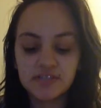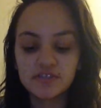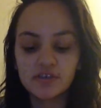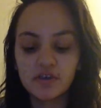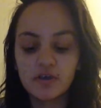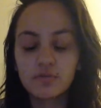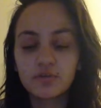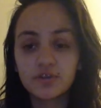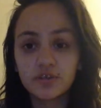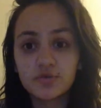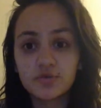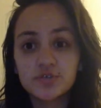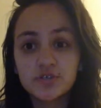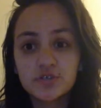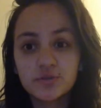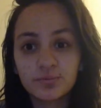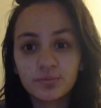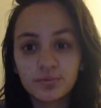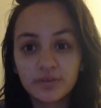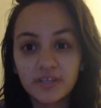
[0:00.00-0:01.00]
So
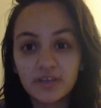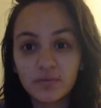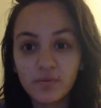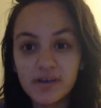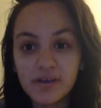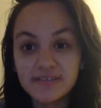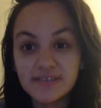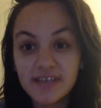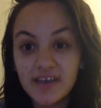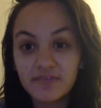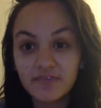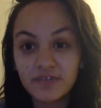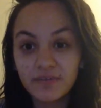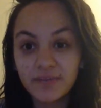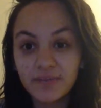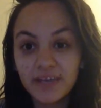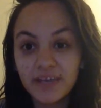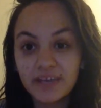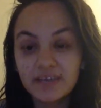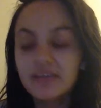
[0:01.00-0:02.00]
YouTube really was that for
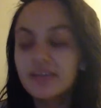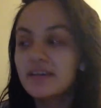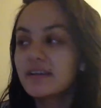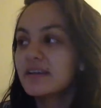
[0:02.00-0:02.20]
me,